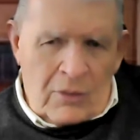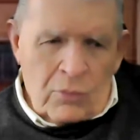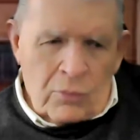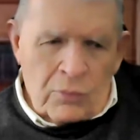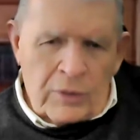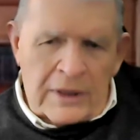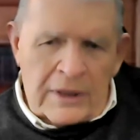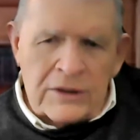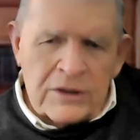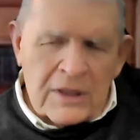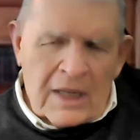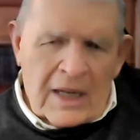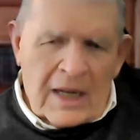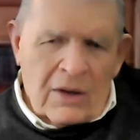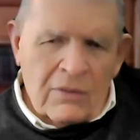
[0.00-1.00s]
Reach
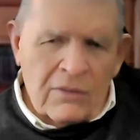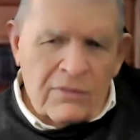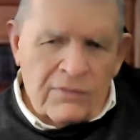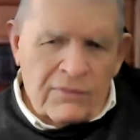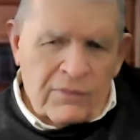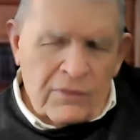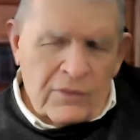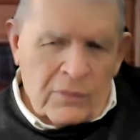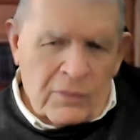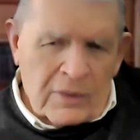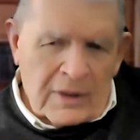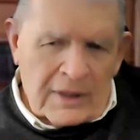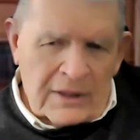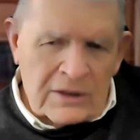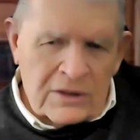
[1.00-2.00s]
out for the
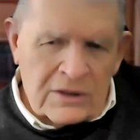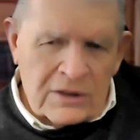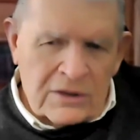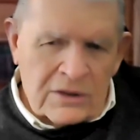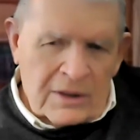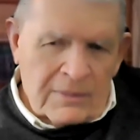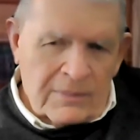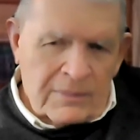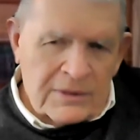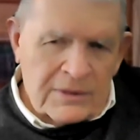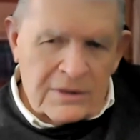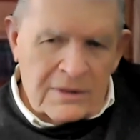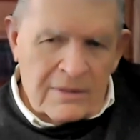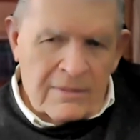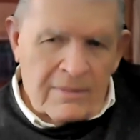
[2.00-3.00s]

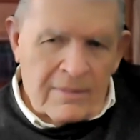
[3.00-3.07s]
relationships